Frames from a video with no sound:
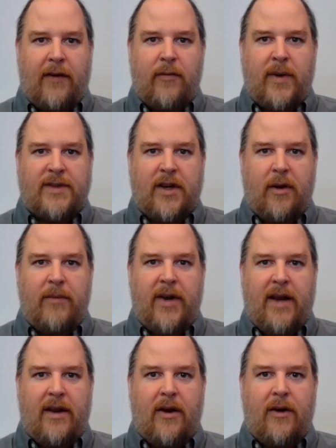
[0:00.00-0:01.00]
government
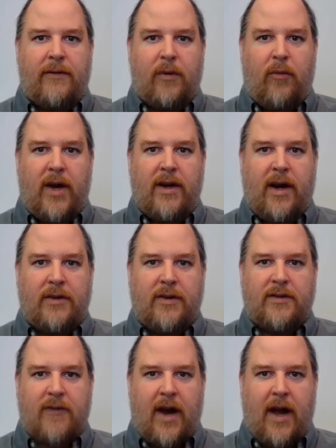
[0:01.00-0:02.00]
terminated over
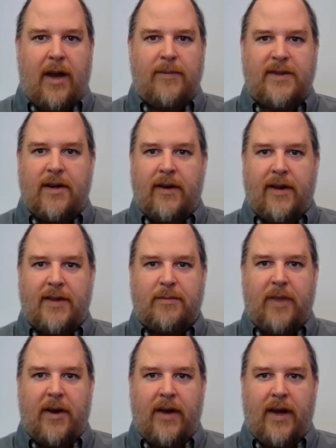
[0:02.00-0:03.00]
100 tribes during
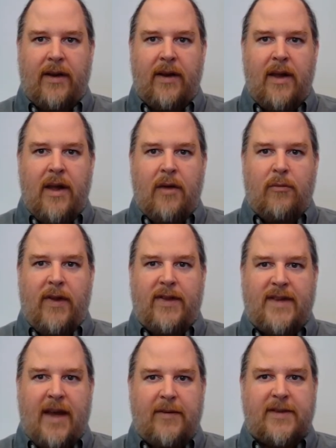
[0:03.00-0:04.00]
this period,
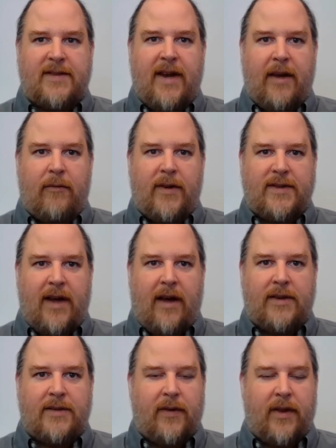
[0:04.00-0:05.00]
with devastating
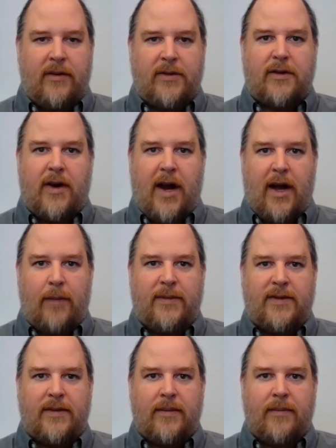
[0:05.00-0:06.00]
results for those
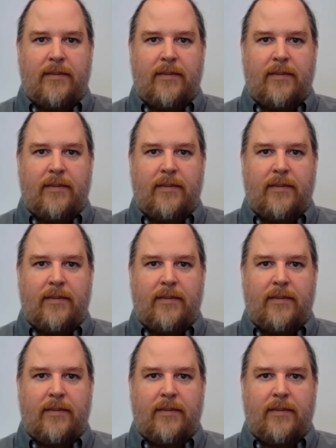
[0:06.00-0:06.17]
tribes.